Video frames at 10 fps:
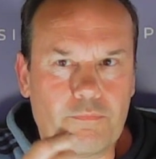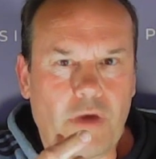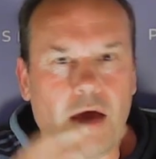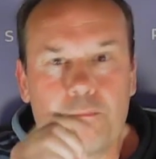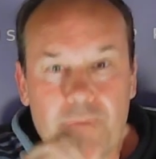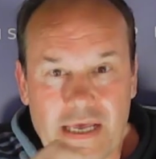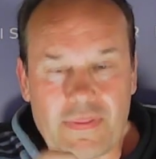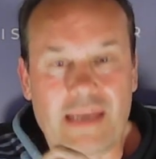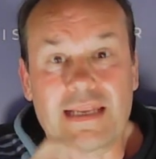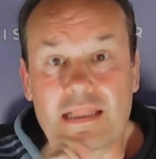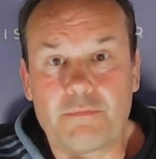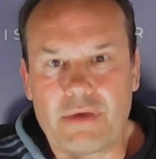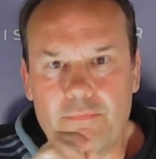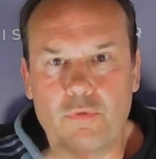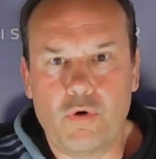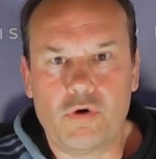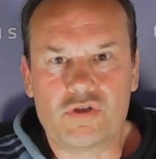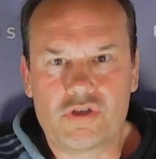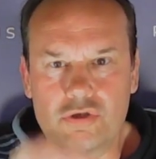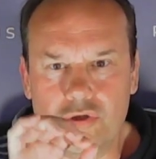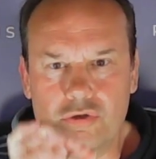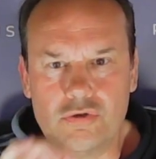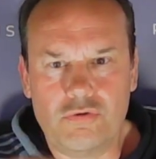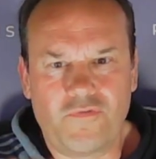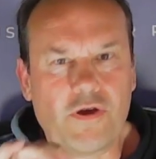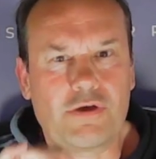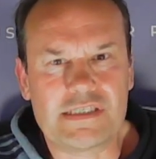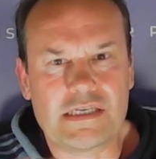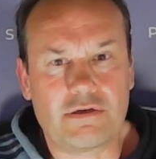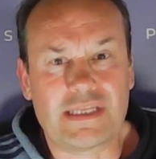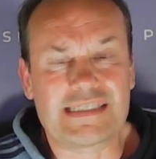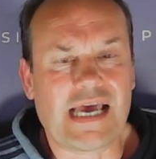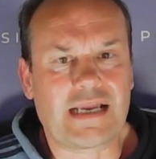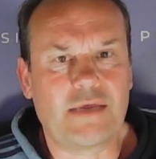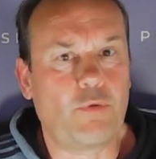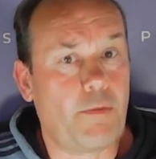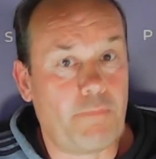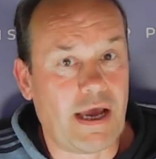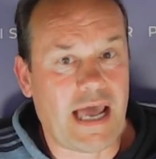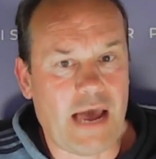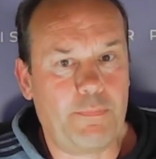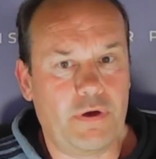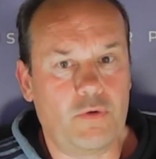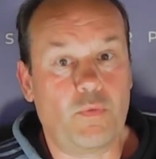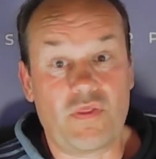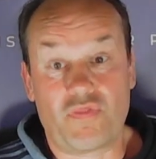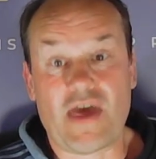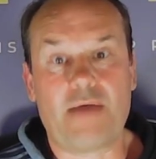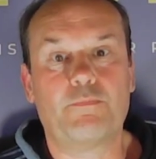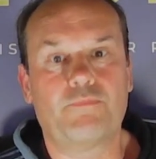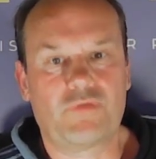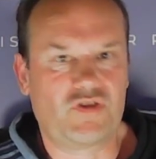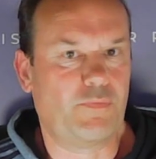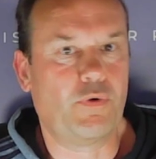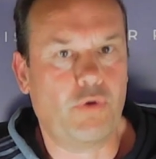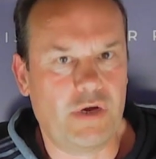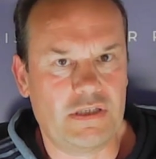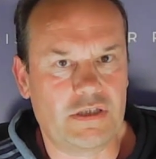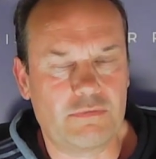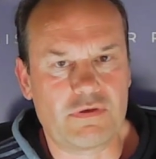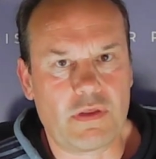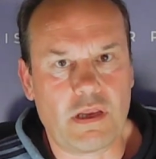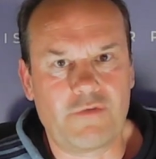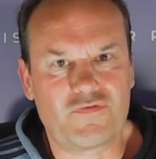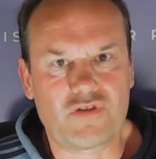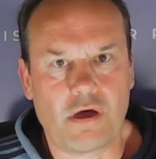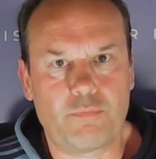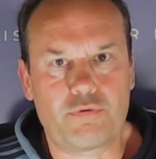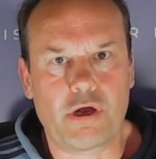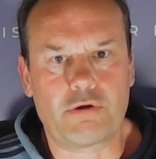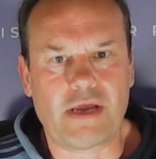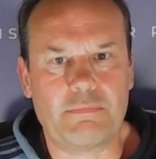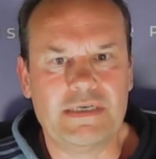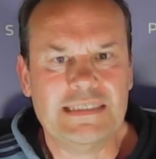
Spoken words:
unpick that a little bit more to focus in on exactly what might happen with that support in terms of the lifestyle programme.